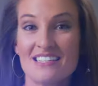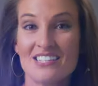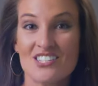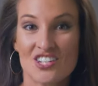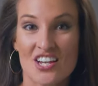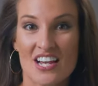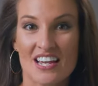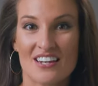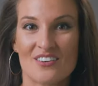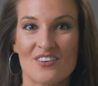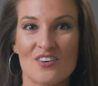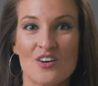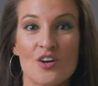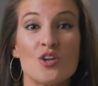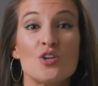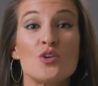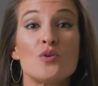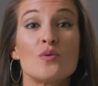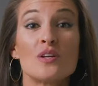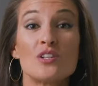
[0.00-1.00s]
this channel,
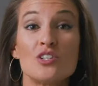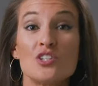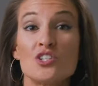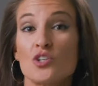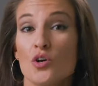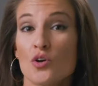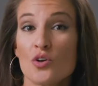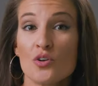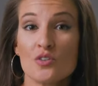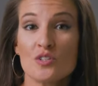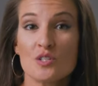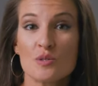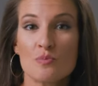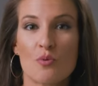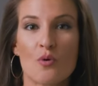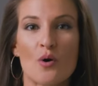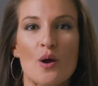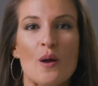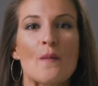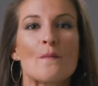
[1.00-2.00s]
you can show your
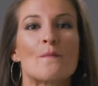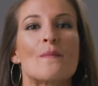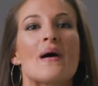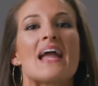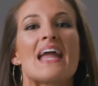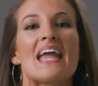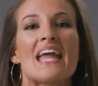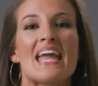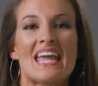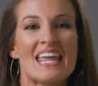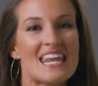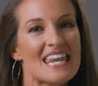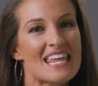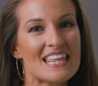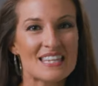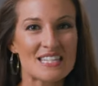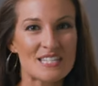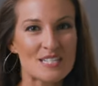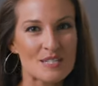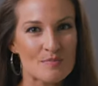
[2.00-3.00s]
support by
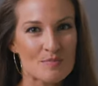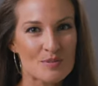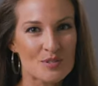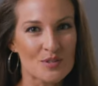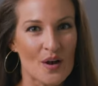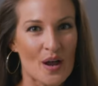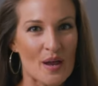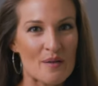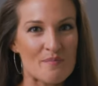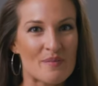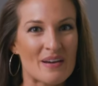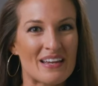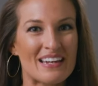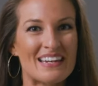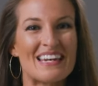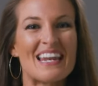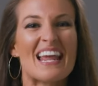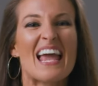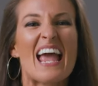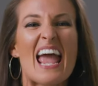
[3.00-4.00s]
hitting the subscribe
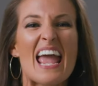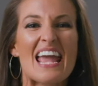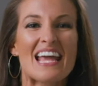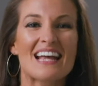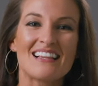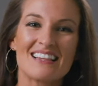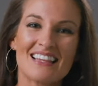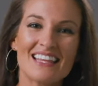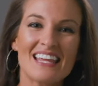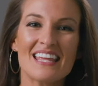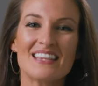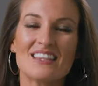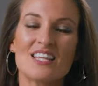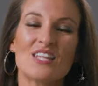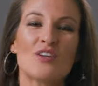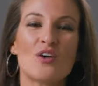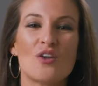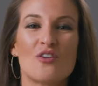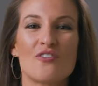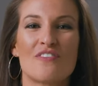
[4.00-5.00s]
button and clicking
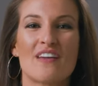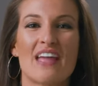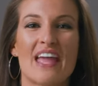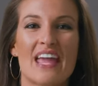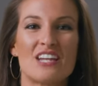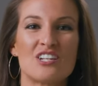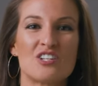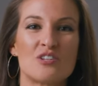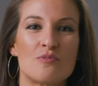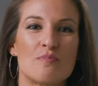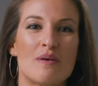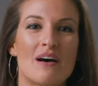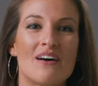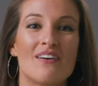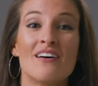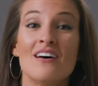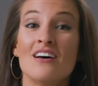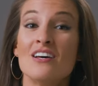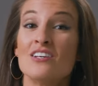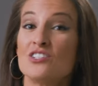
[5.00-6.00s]
the notification
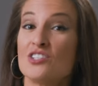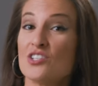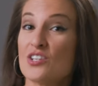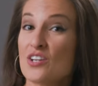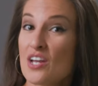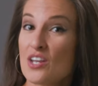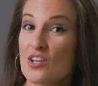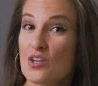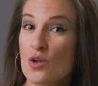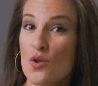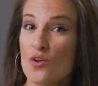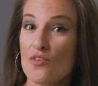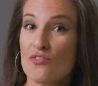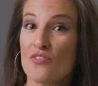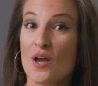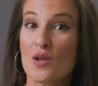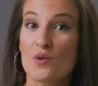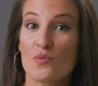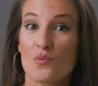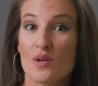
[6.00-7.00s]
bell so you get
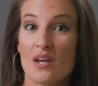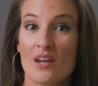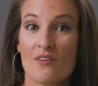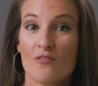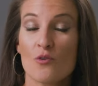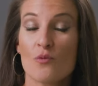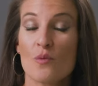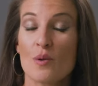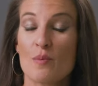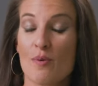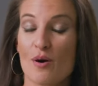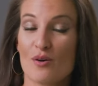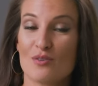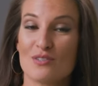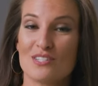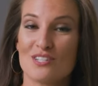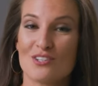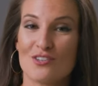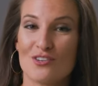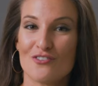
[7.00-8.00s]
notified whenever we
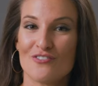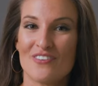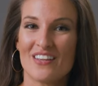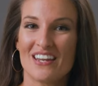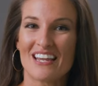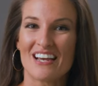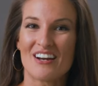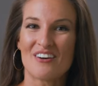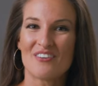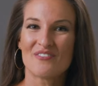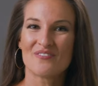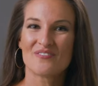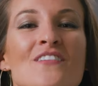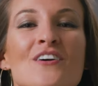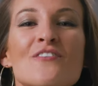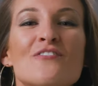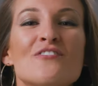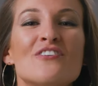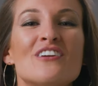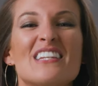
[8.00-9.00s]
post a new video.
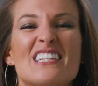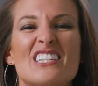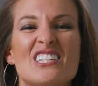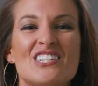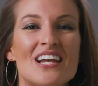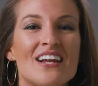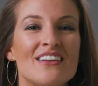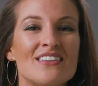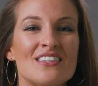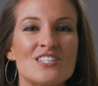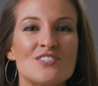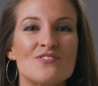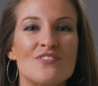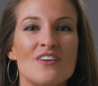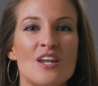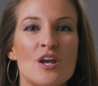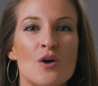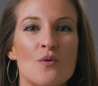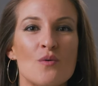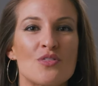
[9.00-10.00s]
Feel free to share this
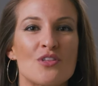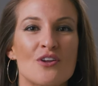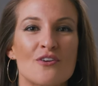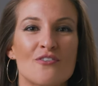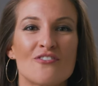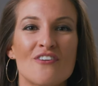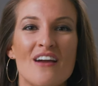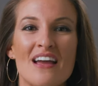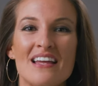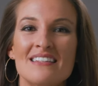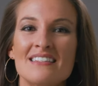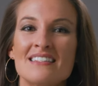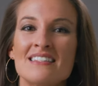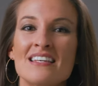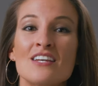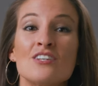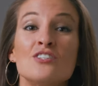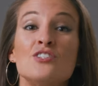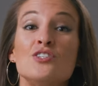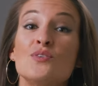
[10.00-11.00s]
video with your
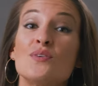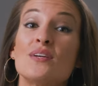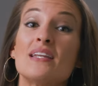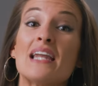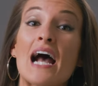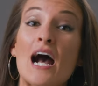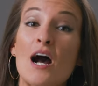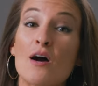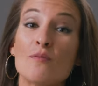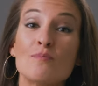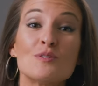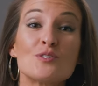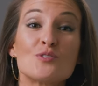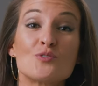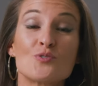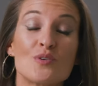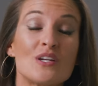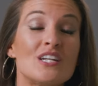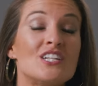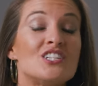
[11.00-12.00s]
friends so you can help
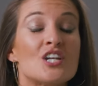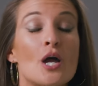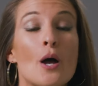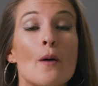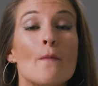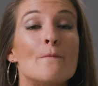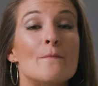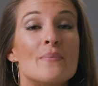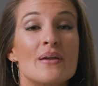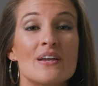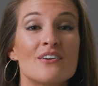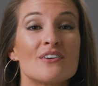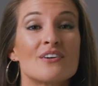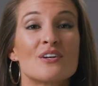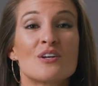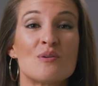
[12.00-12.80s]
us reach a bigger